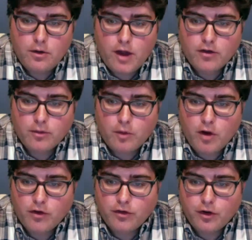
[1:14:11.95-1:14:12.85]
who asked some
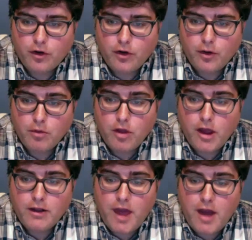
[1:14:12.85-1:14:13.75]
questions earlier,
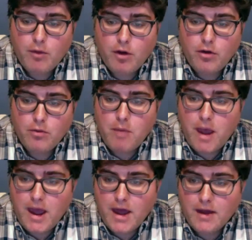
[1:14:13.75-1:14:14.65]
played in the NYU
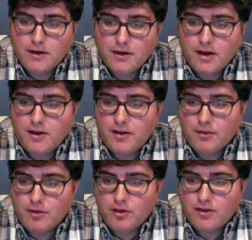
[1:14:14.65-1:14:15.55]
band in
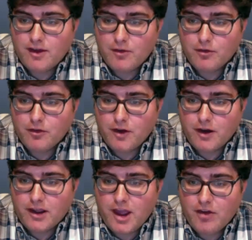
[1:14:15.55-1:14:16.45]
1977 for the
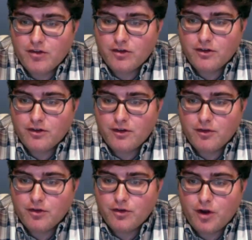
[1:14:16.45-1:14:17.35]
dedication
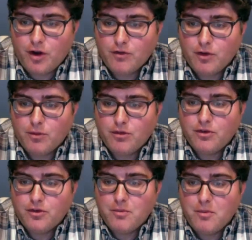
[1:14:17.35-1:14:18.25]
of John Philip
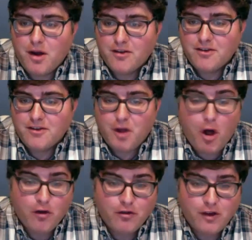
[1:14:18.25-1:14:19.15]
Sousa bust in the
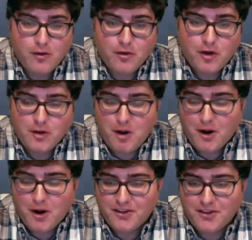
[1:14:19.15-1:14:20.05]
Hall of Fame of Great
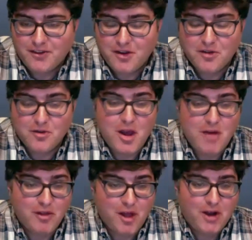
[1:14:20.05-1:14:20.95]
Americans. So we
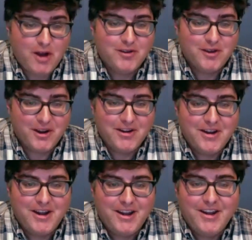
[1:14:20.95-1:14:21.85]
have a lot of uh,
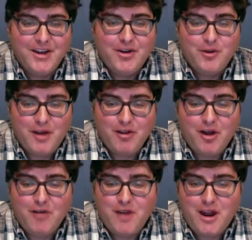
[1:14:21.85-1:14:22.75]
we have a
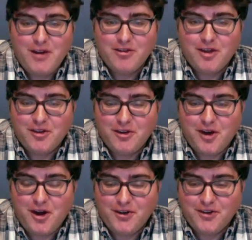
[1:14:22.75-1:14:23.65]
lot of native sons and
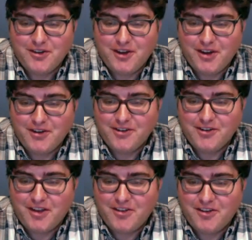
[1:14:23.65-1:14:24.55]
daughters tonight, which
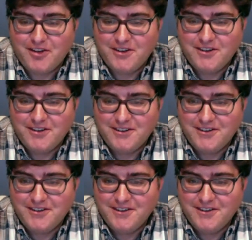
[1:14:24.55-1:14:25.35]
is excellent. Mm-hmm.